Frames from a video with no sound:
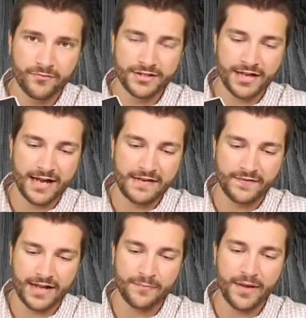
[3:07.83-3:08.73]
which kind
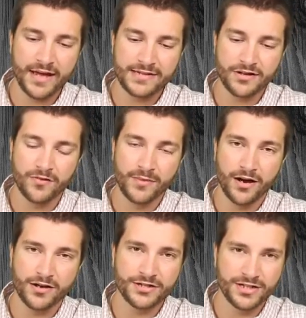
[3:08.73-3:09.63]
of like pays
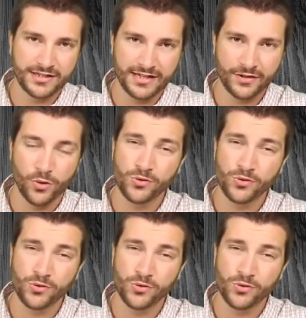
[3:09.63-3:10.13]
homage to like the